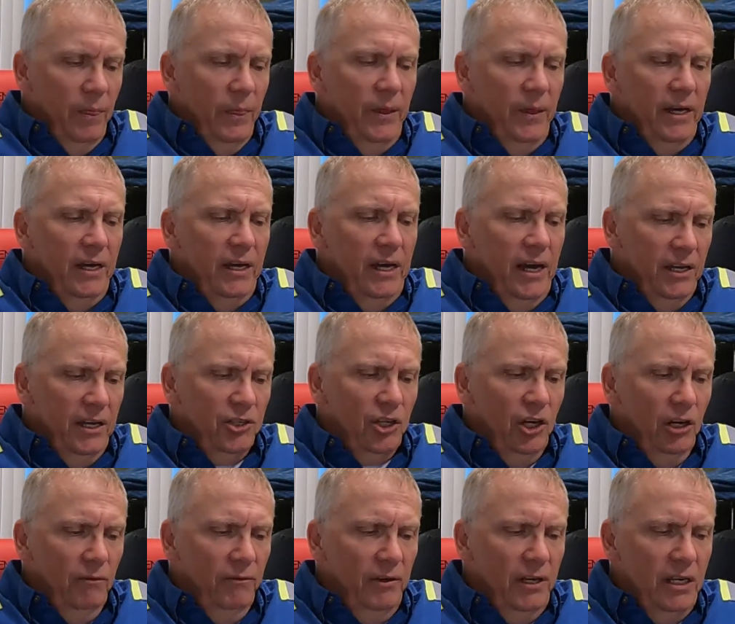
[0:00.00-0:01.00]
The
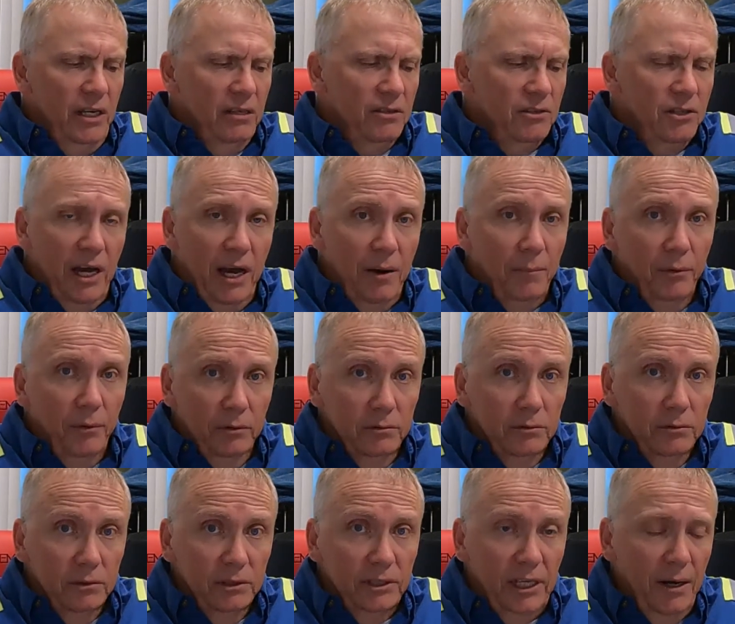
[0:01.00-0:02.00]
SLV
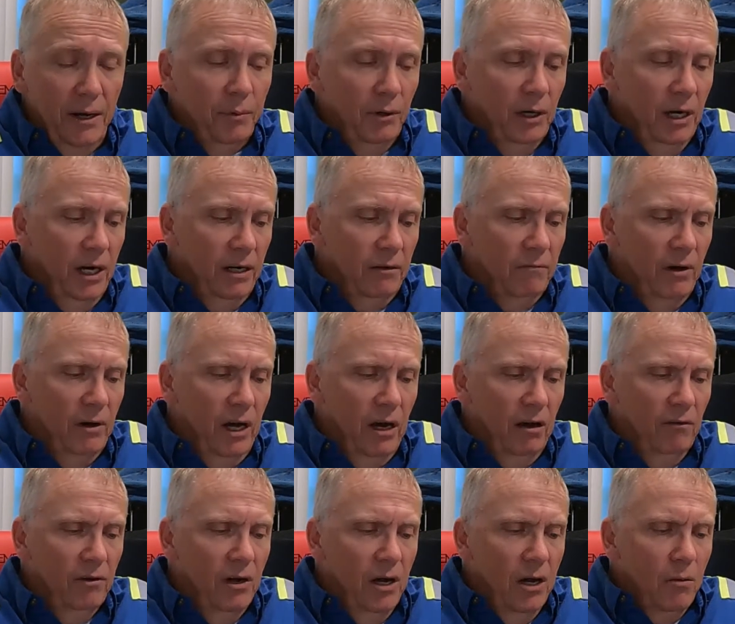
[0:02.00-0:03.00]
sample line
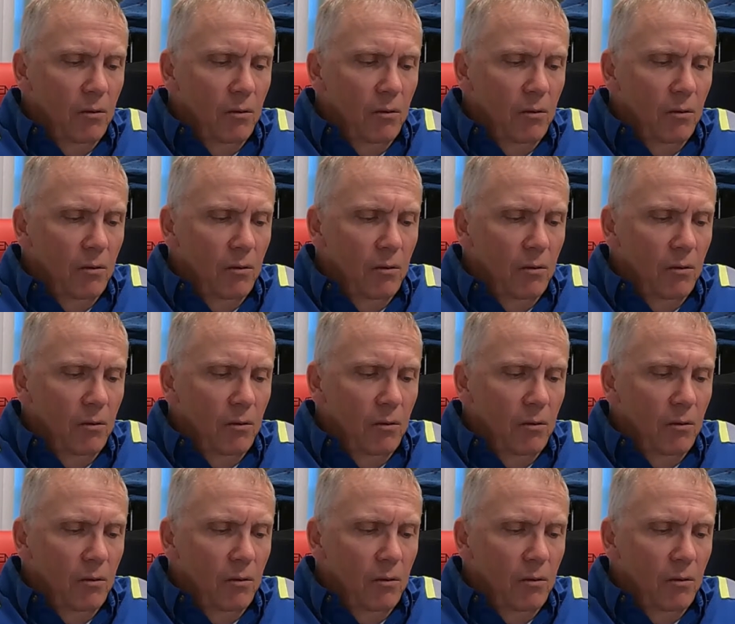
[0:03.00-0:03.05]
valve